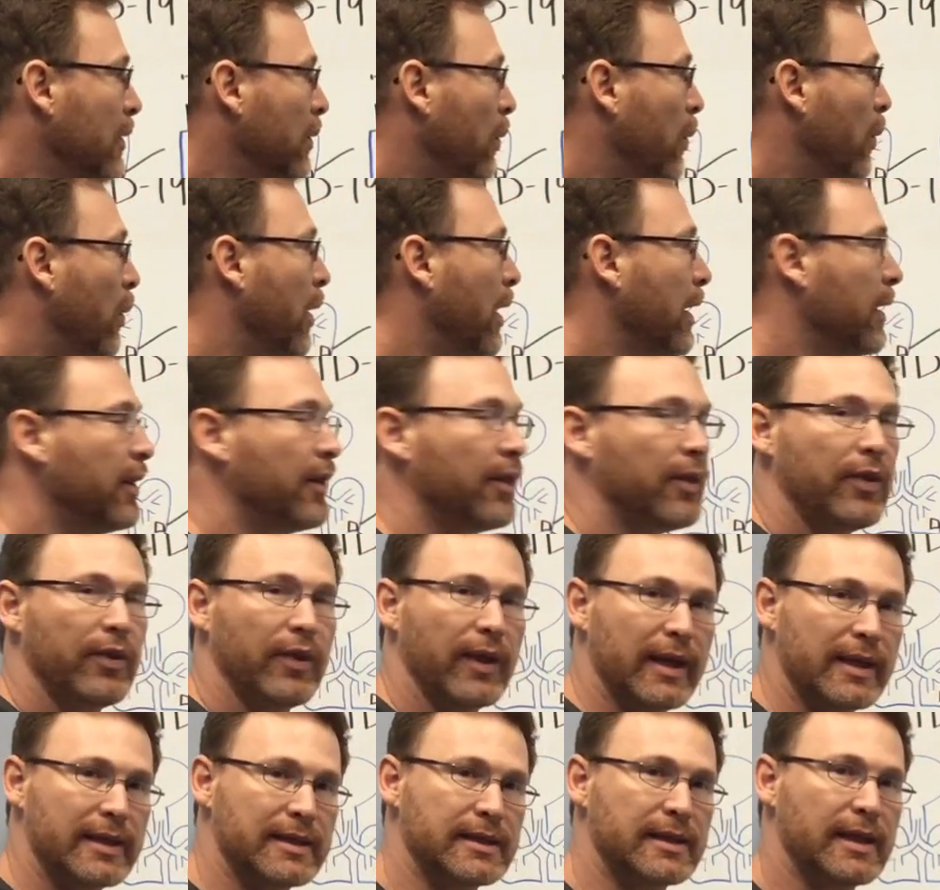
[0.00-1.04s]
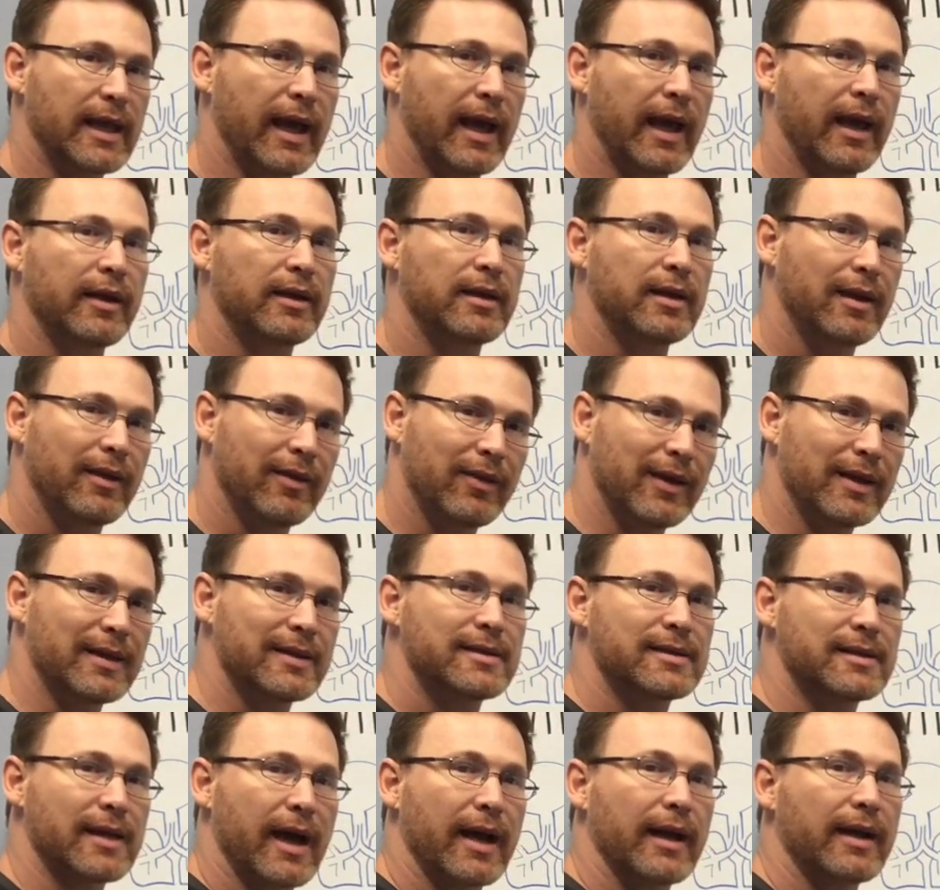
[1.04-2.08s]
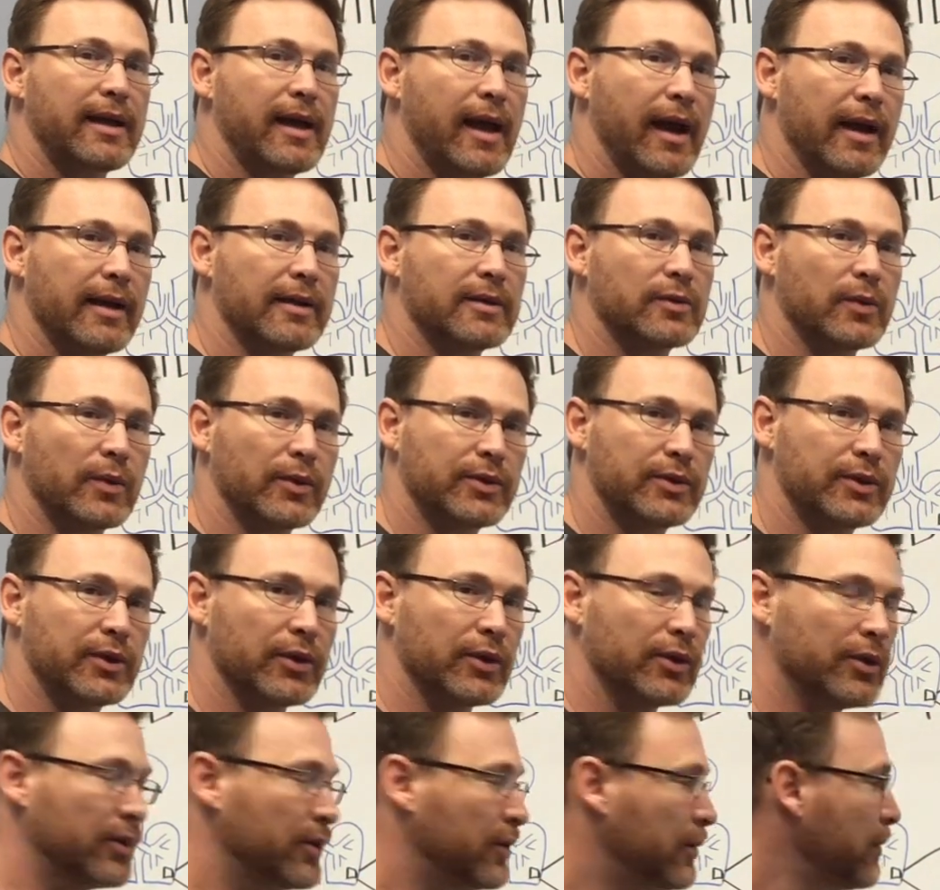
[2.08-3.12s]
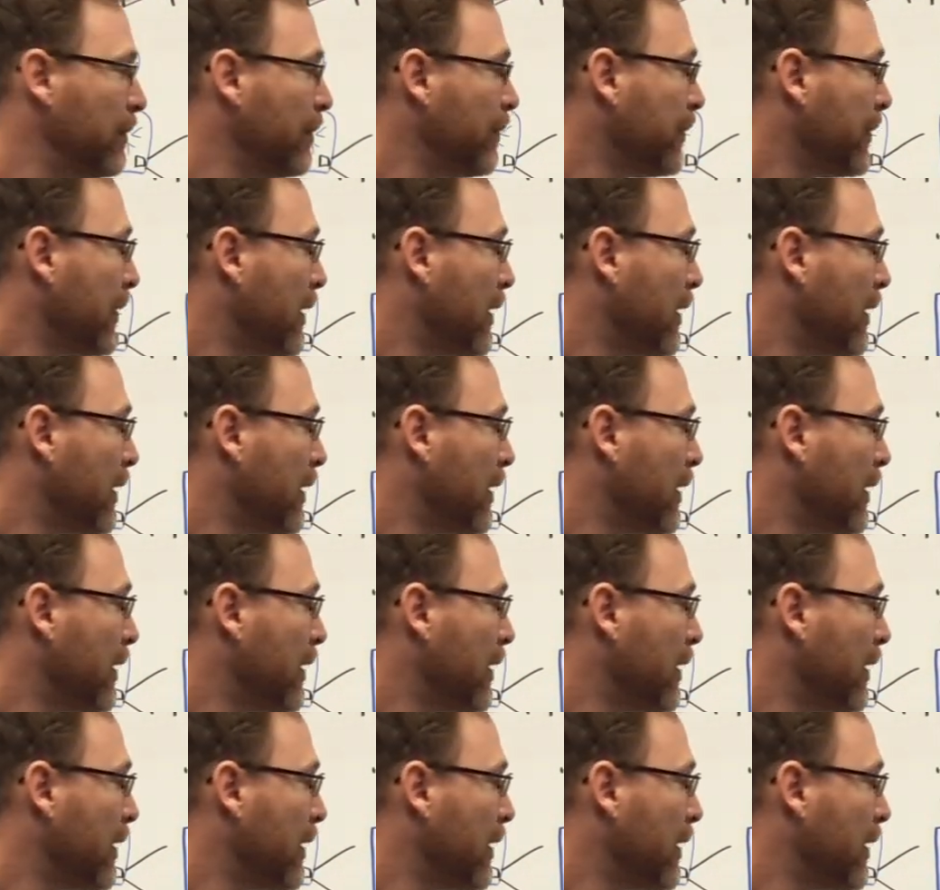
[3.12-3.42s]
One of the things that these cytokines will do